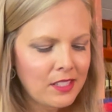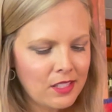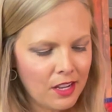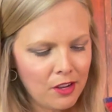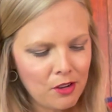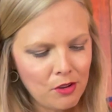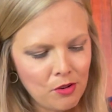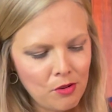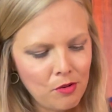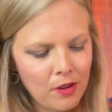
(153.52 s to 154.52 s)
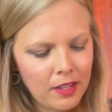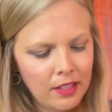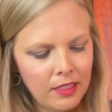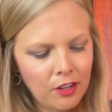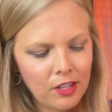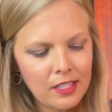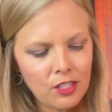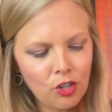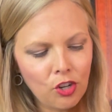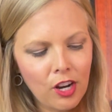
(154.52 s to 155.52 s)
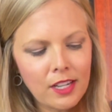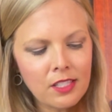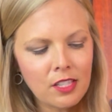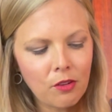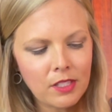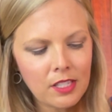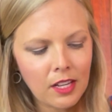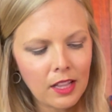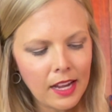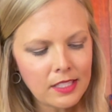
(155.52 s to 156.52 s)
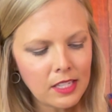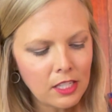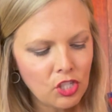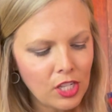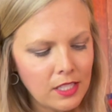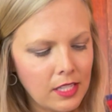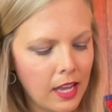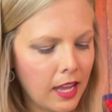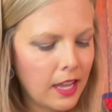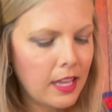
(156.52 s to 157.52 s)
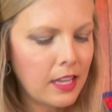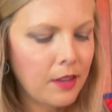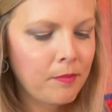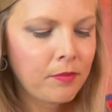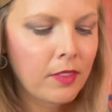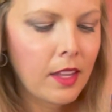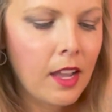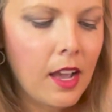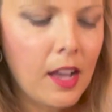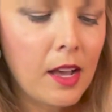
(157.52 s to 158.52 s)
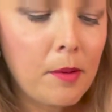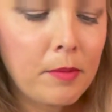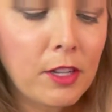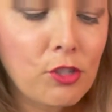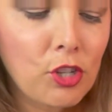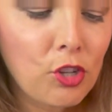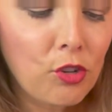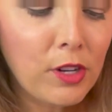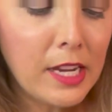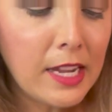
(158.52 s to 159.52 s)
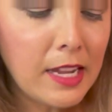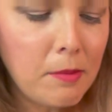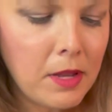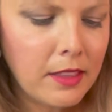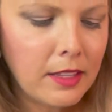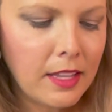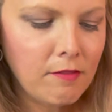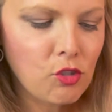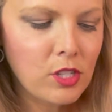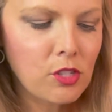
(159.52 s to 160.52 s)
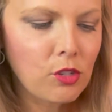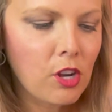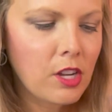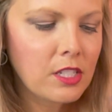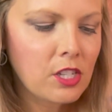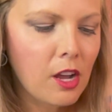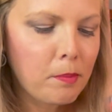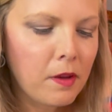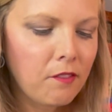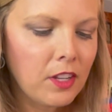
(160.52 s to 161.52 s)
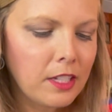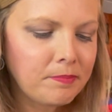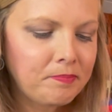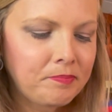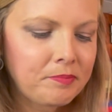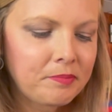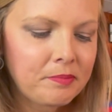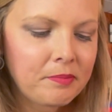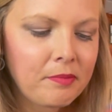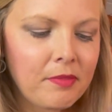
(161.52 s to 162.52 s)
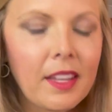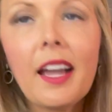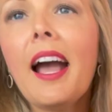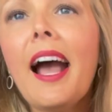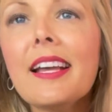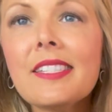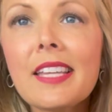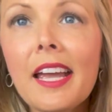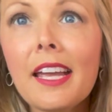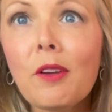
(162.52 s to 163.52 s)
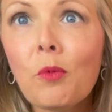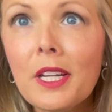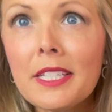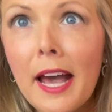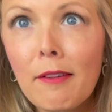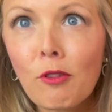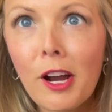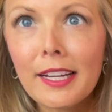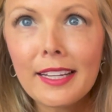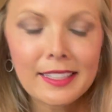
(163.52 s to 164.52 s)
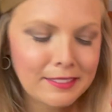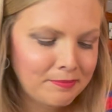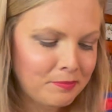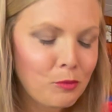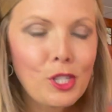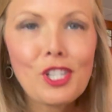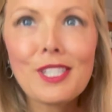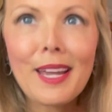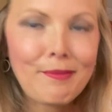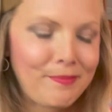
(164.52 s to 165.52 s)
So there is a crust, so it's a classic cheesecake. There's a cream that they've drizzled on top of it. I say we dive right in. What you say?